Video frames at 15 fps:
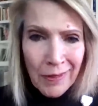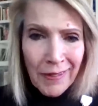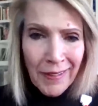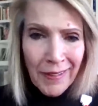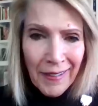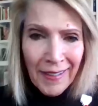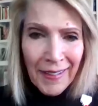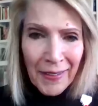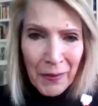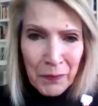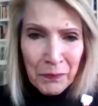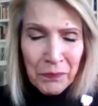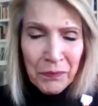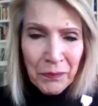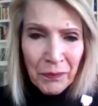
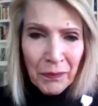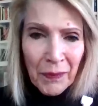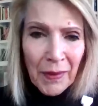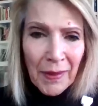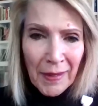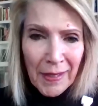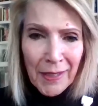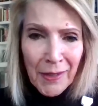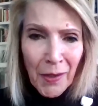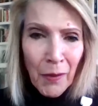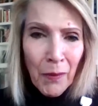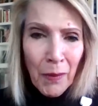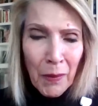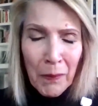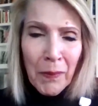you
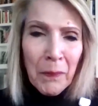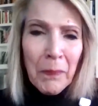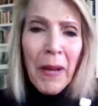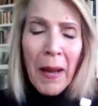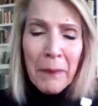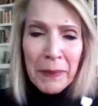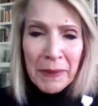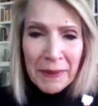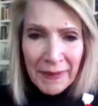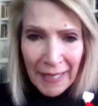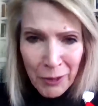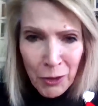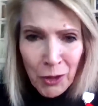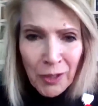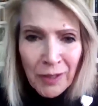know, a
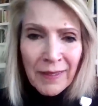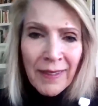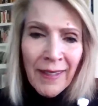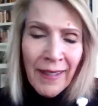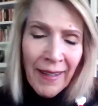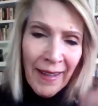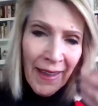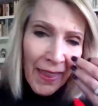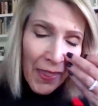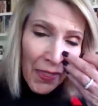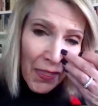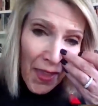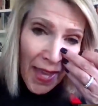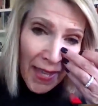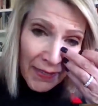population
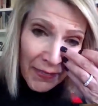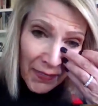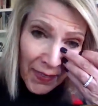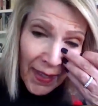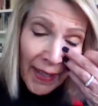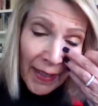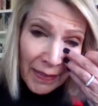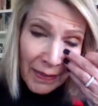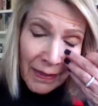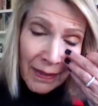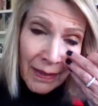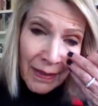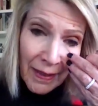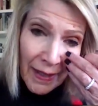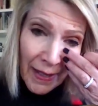that then
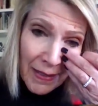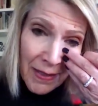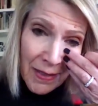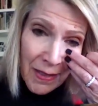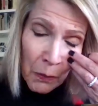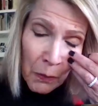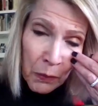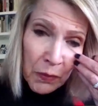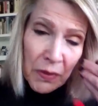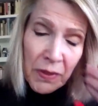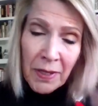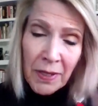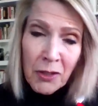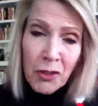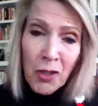ends up with
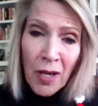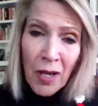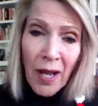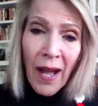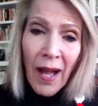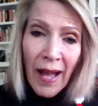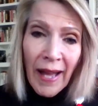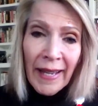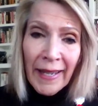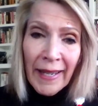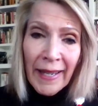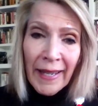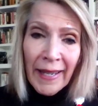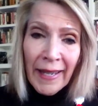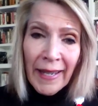such a high
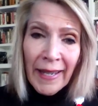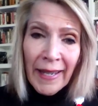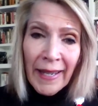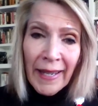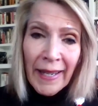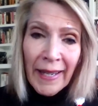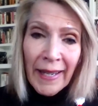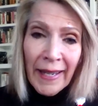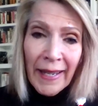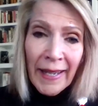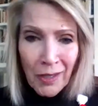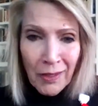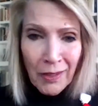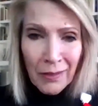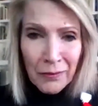percentage
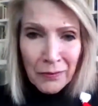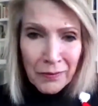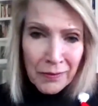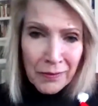of